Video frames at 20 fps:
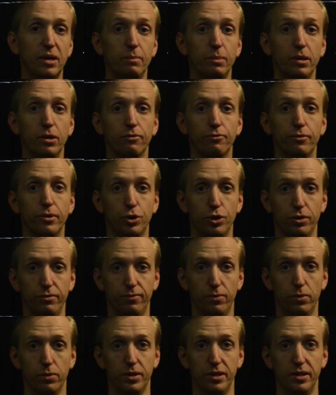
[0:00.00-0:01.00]
maybe your
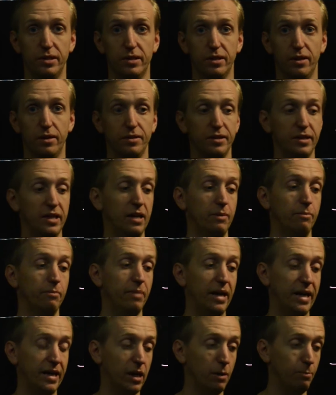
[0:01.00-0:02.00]
friction forces start to come
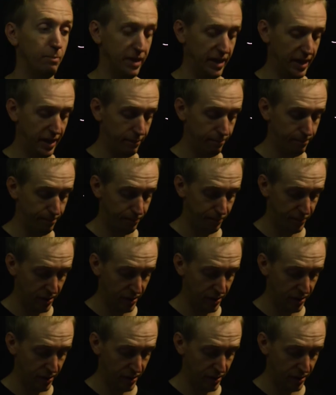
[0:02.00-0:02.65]
back up again.